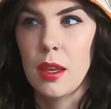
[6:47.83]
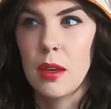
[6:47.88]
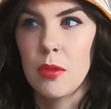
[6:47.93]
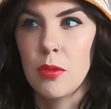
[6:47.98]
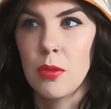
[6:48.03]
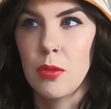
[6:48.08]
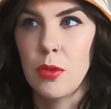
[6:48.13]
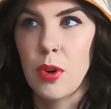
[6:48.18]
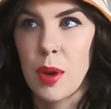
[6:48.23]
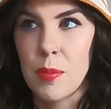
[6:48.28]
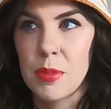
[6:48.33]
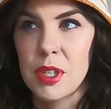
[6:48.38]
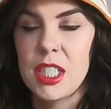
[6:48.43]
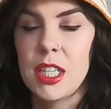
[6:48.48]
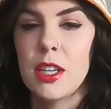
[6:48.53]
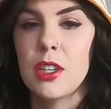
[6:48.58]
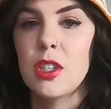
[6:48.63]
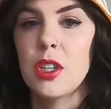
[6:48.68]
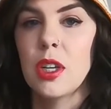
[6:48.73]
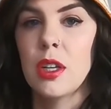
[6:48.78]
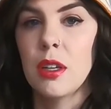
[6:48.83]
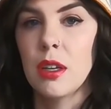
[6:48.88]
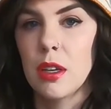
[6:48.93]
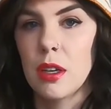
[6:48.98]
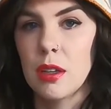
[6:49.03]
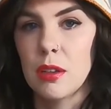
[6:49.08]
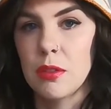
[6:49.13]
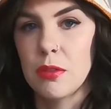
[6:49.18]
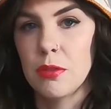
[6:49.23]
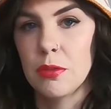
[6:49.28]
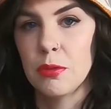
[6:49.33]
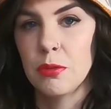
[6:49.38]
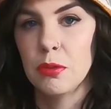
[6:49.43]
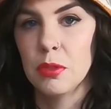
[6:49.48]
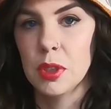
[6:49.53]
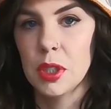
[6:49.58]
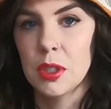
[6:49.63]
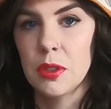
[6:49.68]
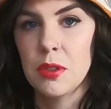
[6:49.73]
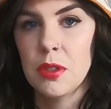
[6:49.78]
repetition of
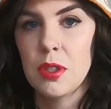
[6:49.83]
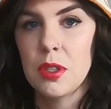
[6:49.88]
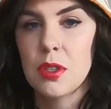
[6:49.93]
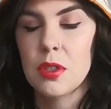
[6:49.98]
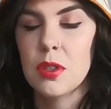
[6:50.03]
rows,